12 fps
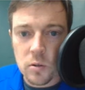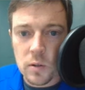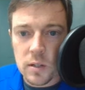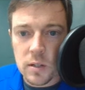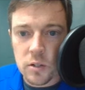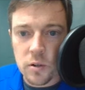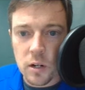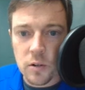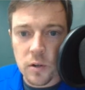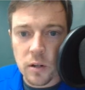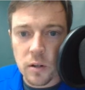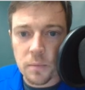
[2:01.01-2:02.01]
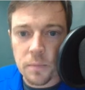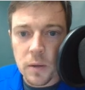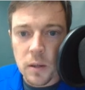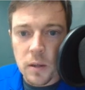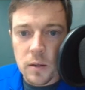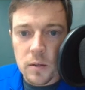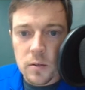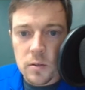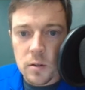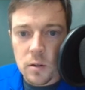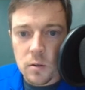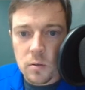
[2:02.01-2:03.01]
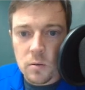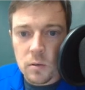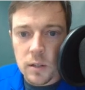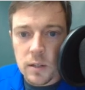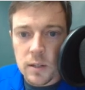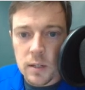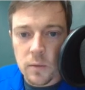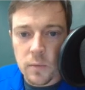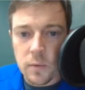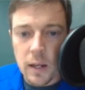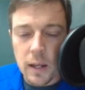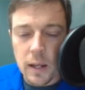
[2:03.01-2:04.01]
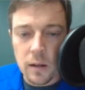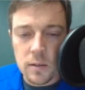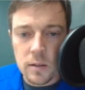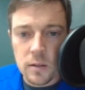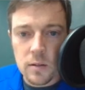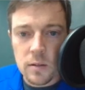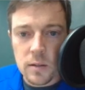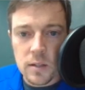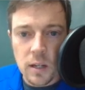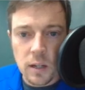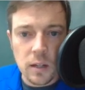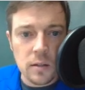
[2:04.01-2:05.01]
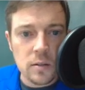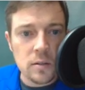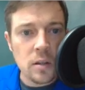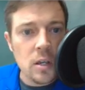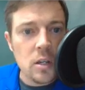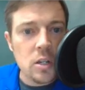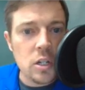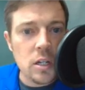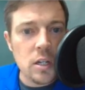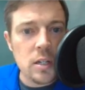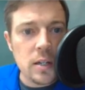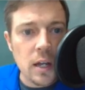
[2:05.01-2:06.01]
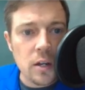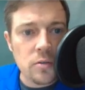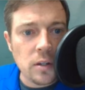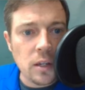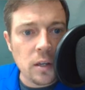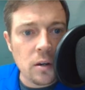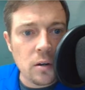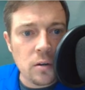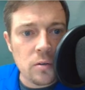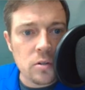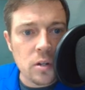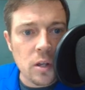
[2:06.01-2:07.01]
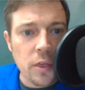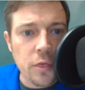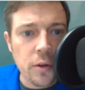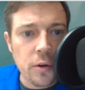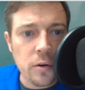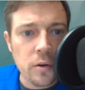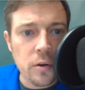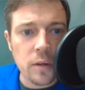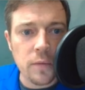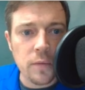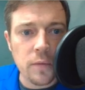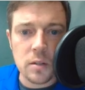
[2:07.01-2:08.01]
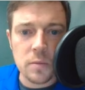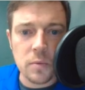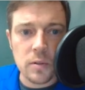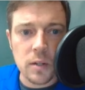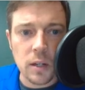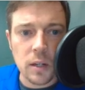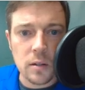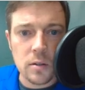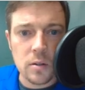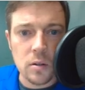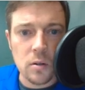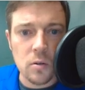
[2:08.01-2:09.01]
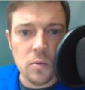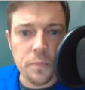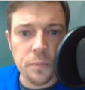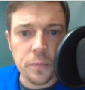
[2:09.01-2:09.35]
as they try to drink them. So let's see. We got ounces and seconds. She's now drinking hers a third of an ounce per second. So